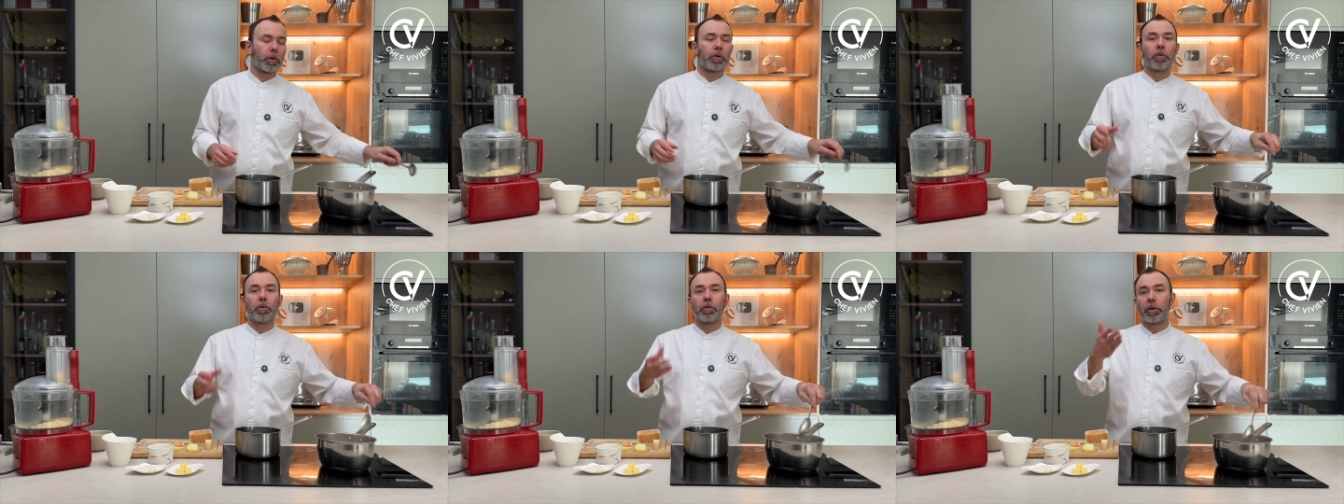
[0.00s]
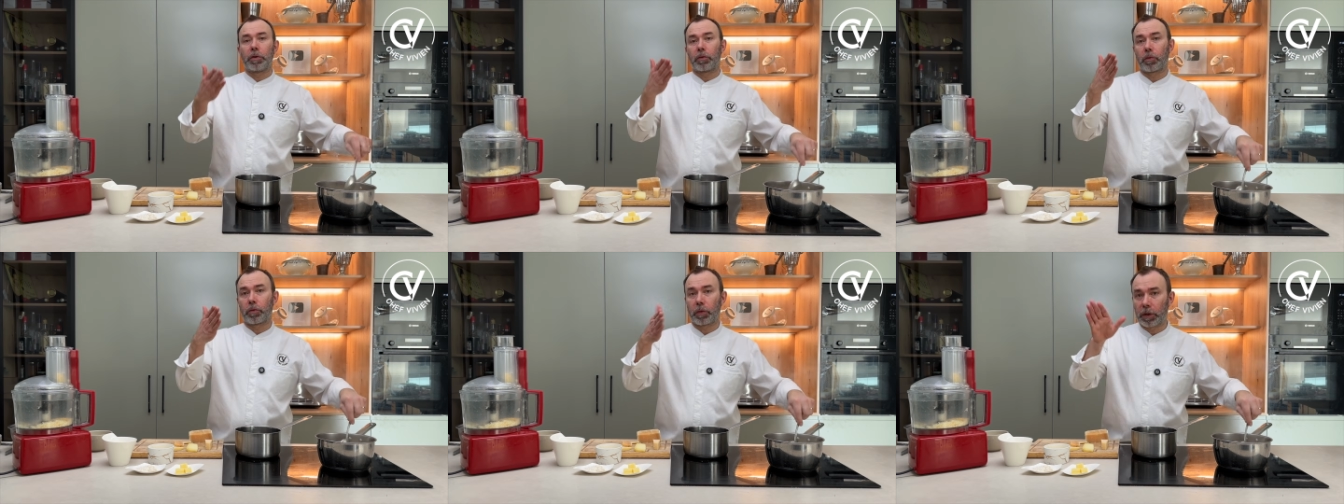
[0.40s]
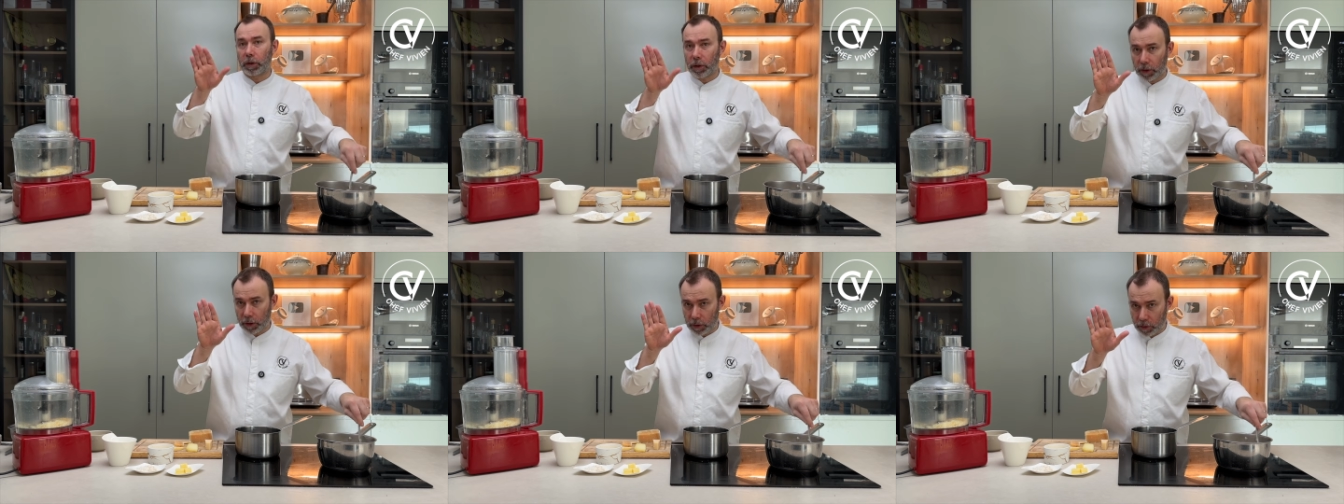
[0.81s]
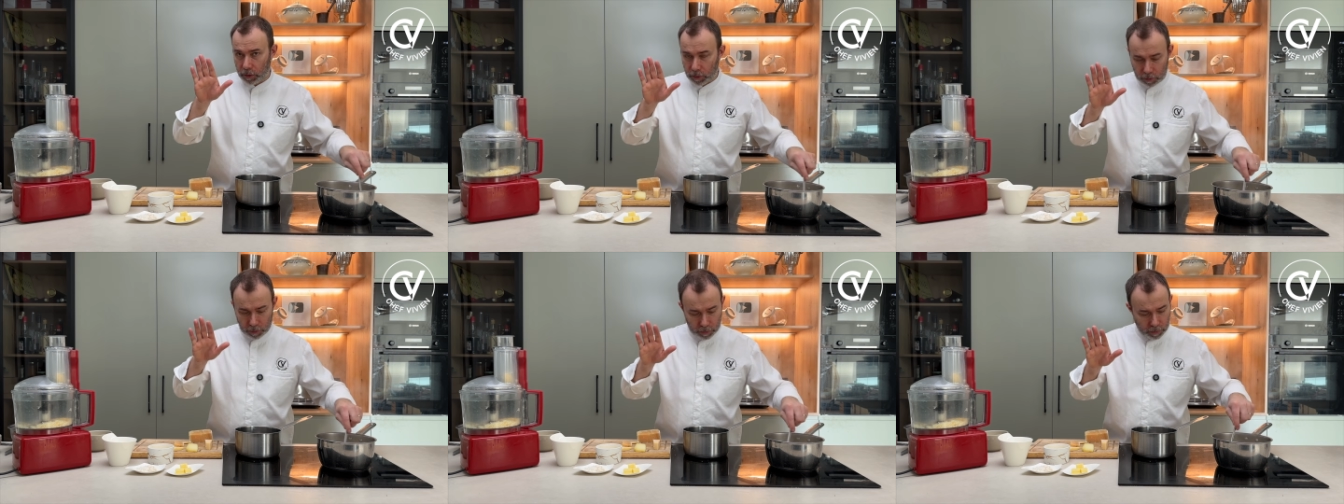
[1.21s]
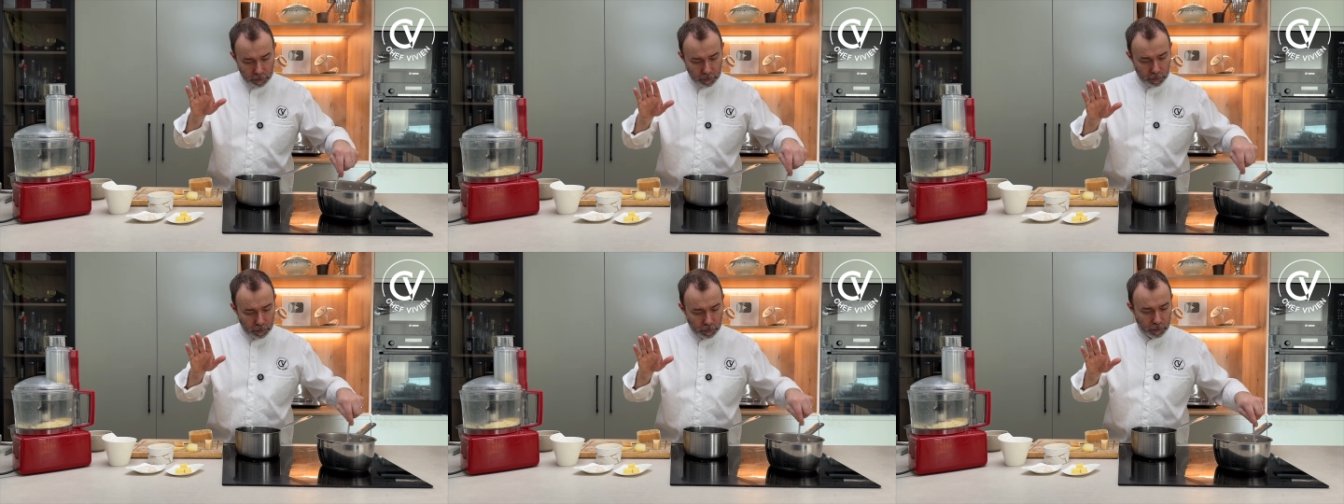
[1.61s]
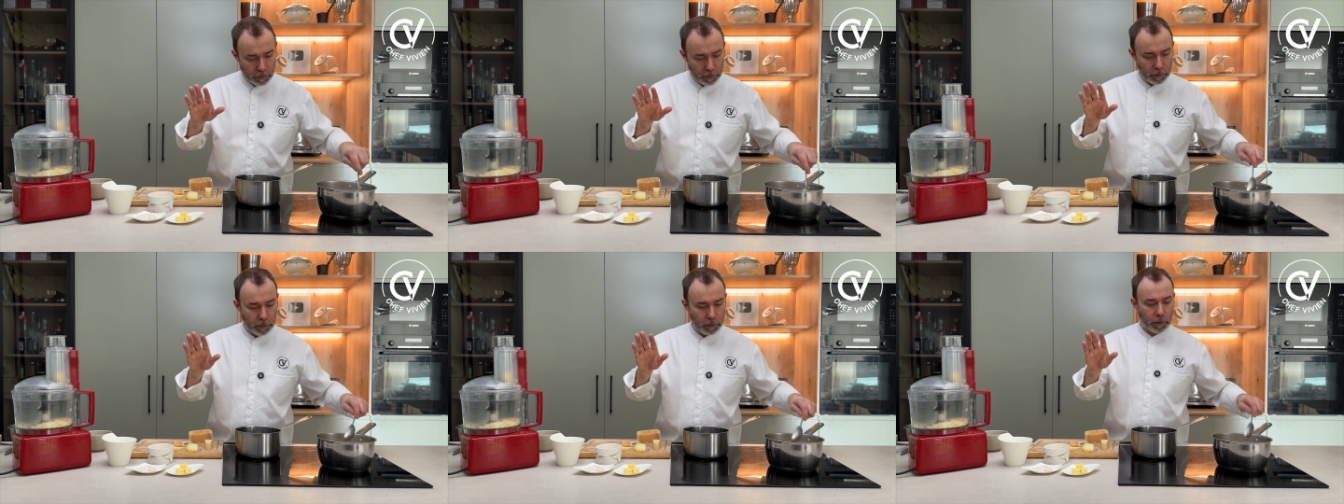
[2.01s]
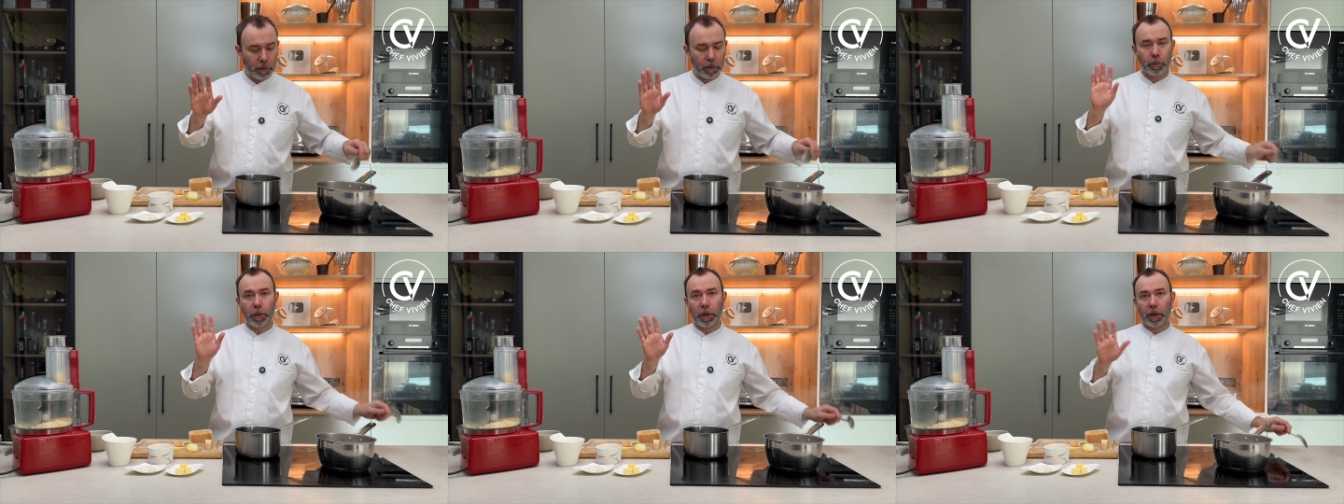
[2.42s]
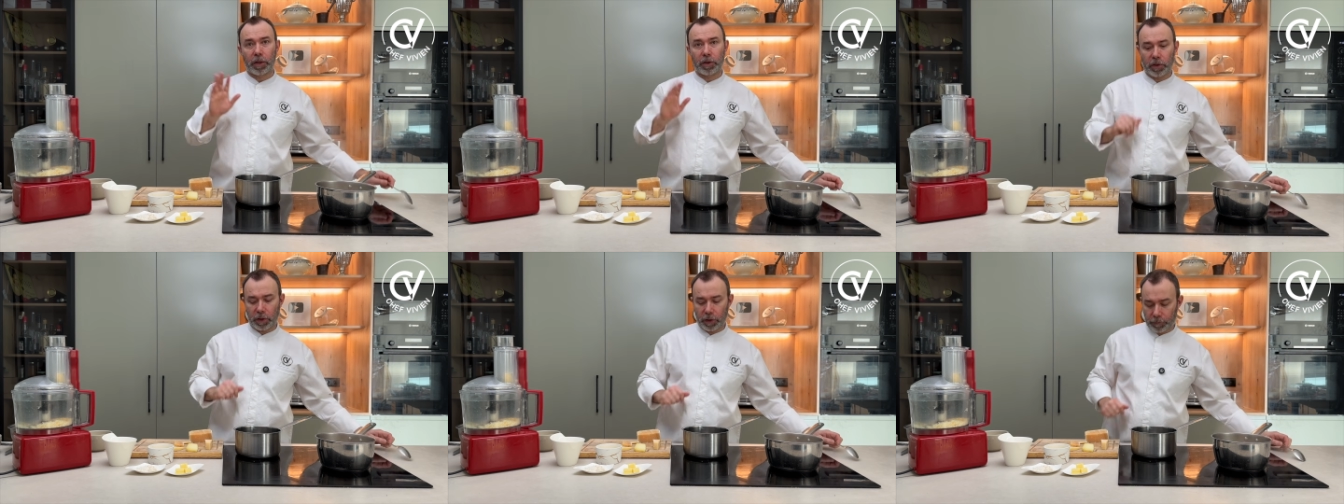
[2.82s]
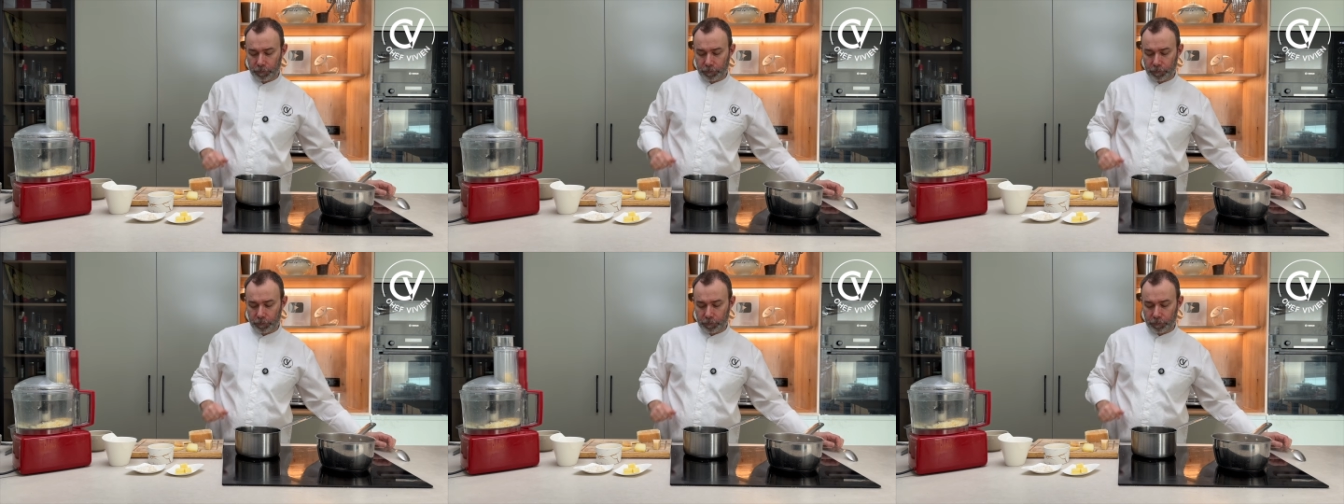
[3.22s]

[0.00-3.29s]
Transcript: You need to read in the packaging.